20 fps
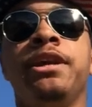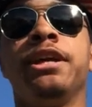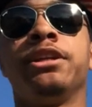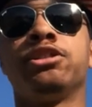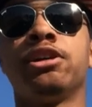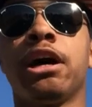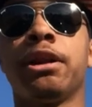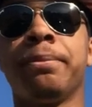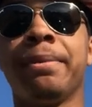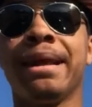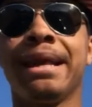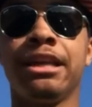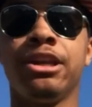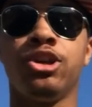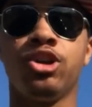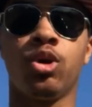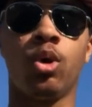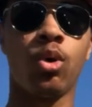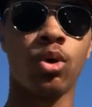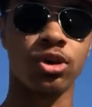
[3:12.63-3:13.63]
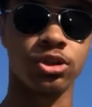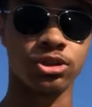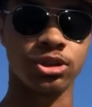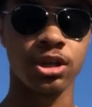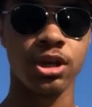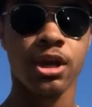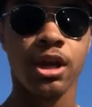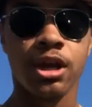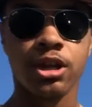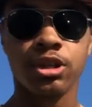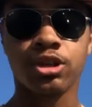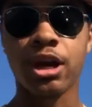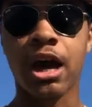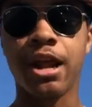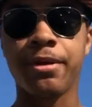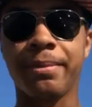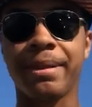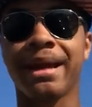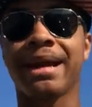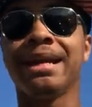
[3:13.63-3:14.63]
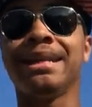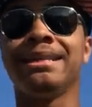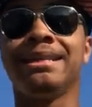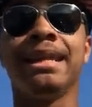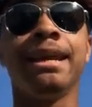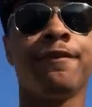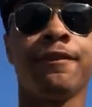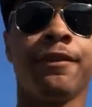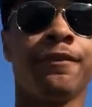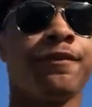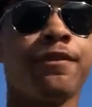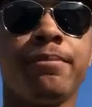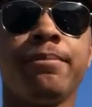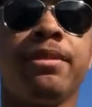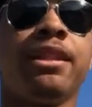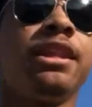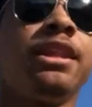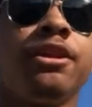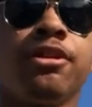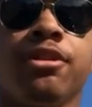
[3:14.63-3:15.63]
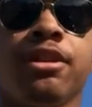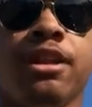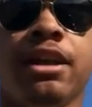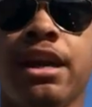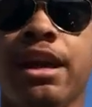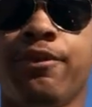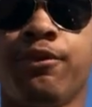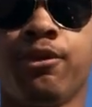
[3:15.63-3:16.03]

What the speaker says: unique. Try to make it yours. Try to make it different from literally